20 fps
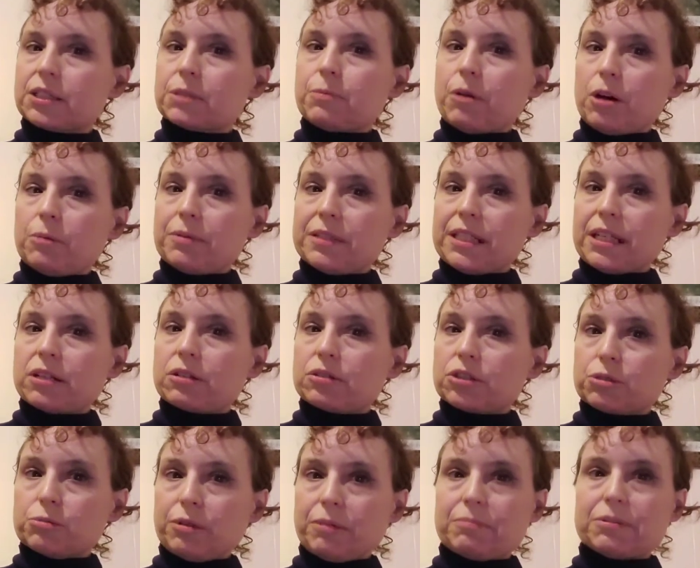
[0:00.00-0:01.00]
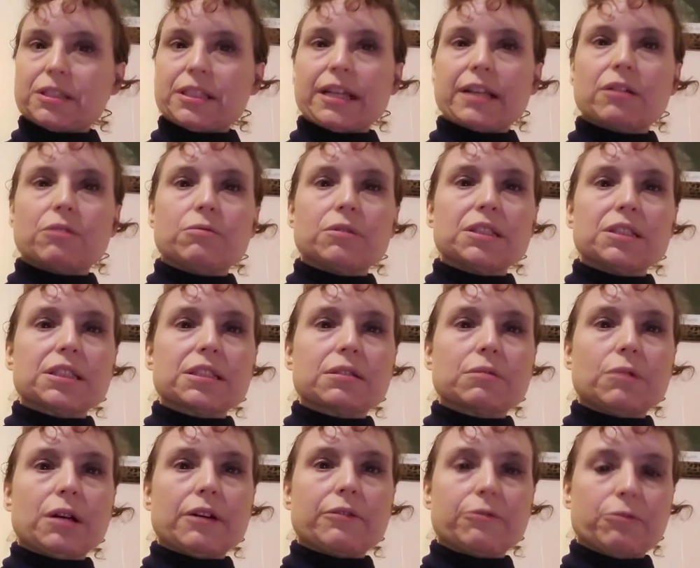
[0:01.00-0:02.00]
a small potato or sweet potato once in a
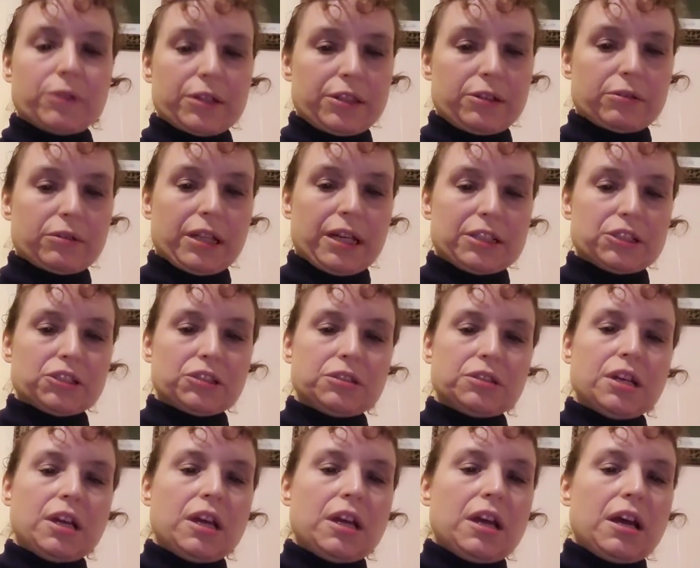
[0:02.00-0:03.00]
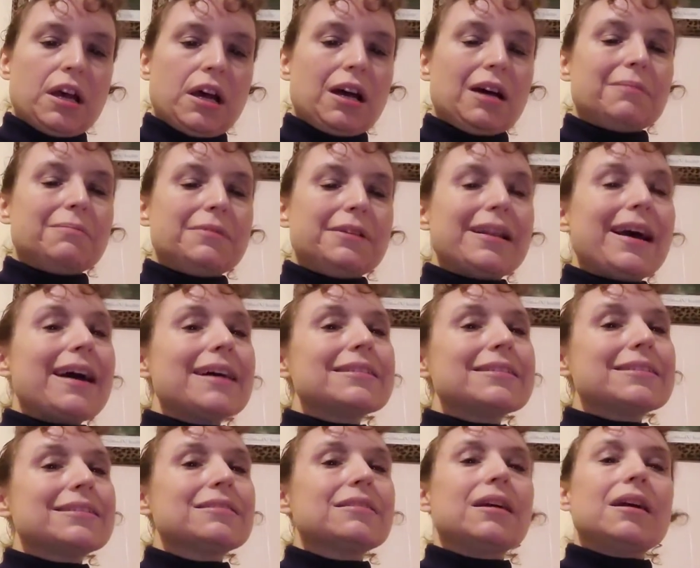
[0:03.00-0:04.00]
while with your lunch. Um,
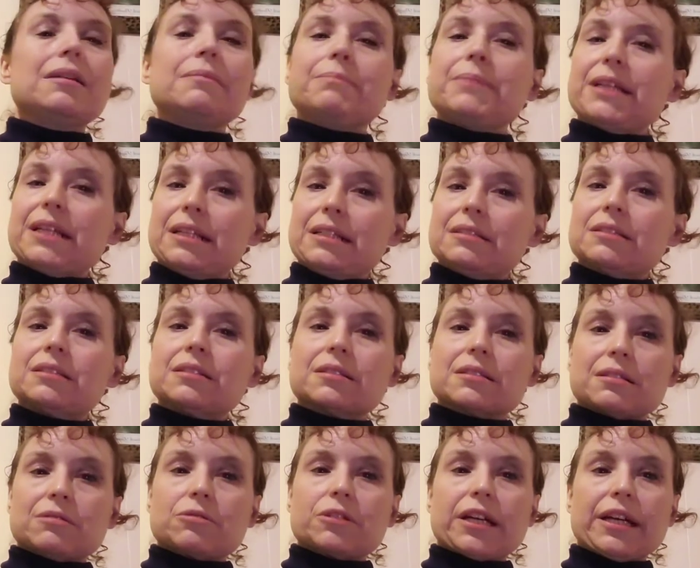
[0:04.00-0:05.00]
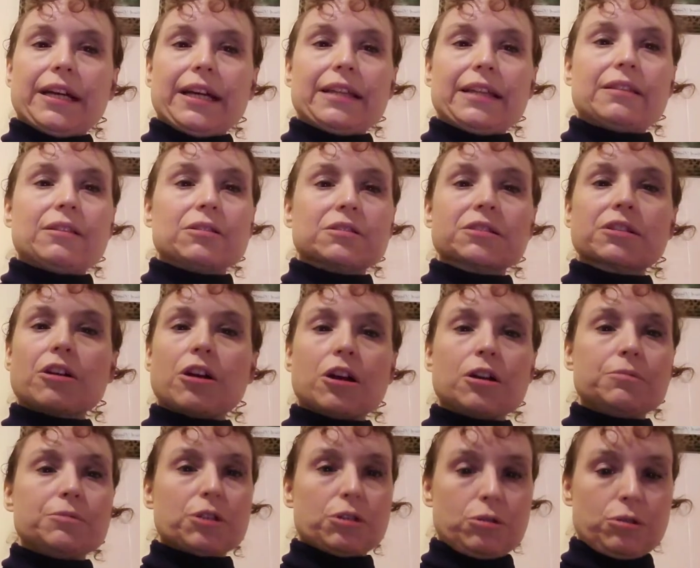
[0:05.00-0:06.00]
nuts and beans is okay. Those
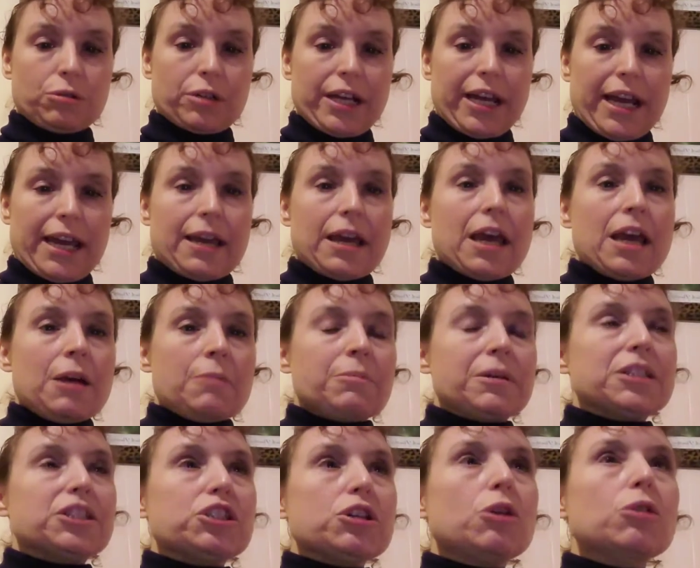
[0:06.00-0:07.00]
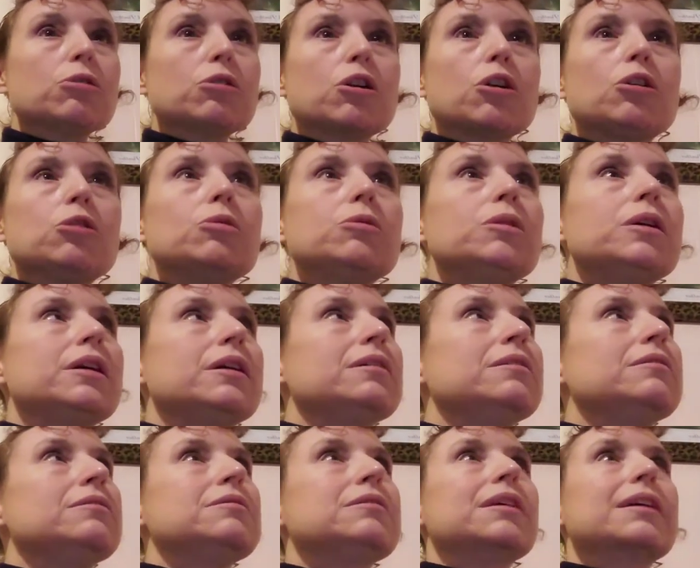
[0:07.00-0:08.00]
carbs are okay. But don't go,
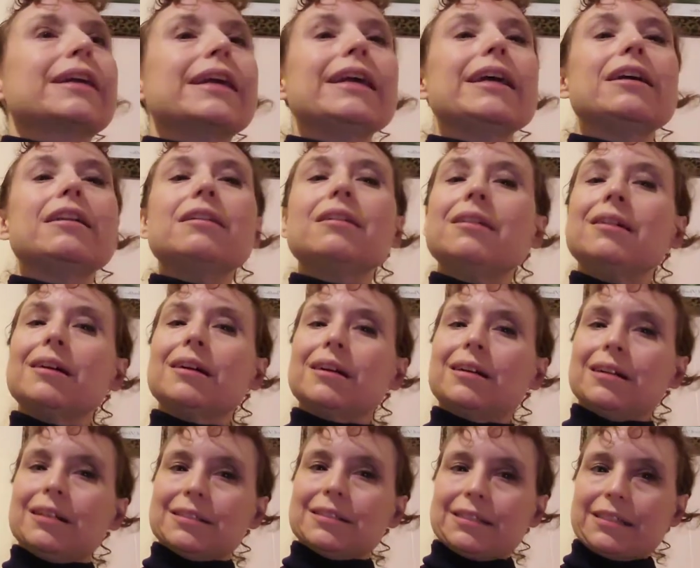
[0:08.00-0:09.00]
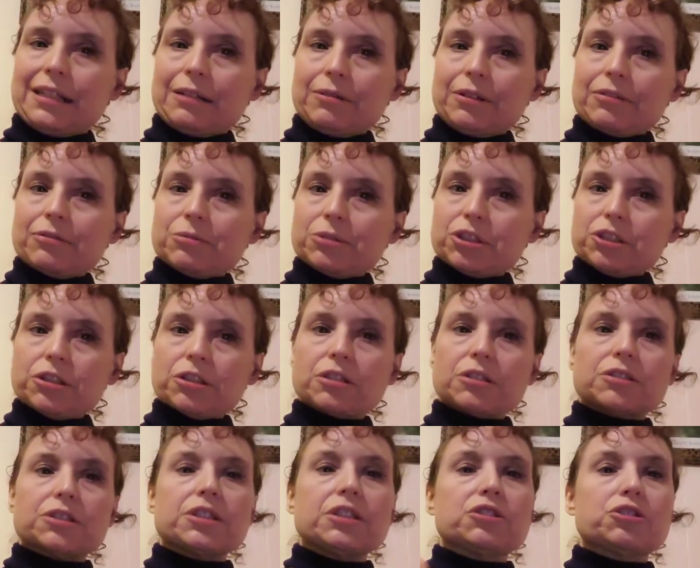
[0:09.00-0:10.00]
again, stay away from the
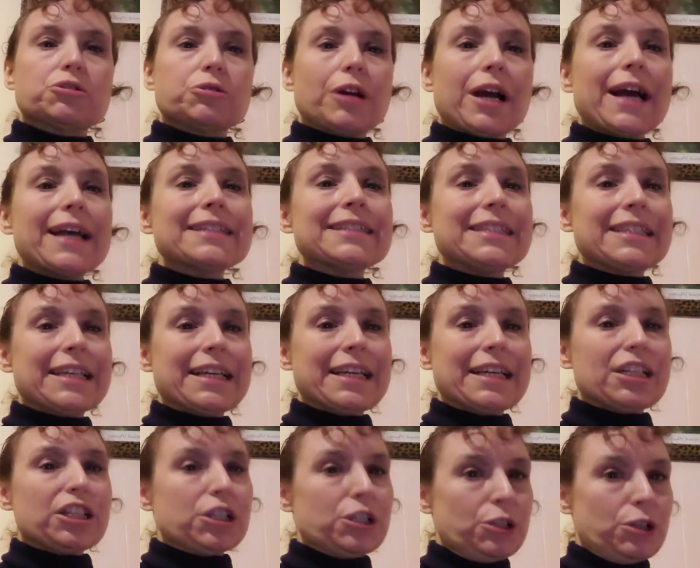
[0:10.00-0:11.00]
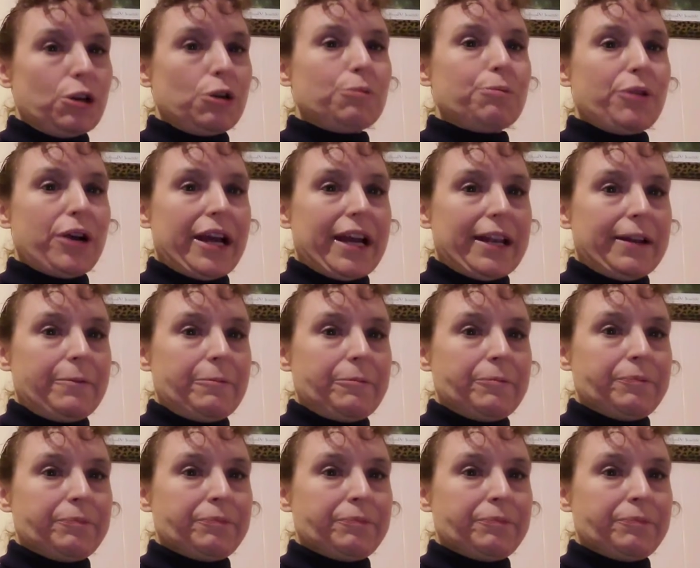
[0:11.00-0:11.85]
sugars. Try to eat no bread.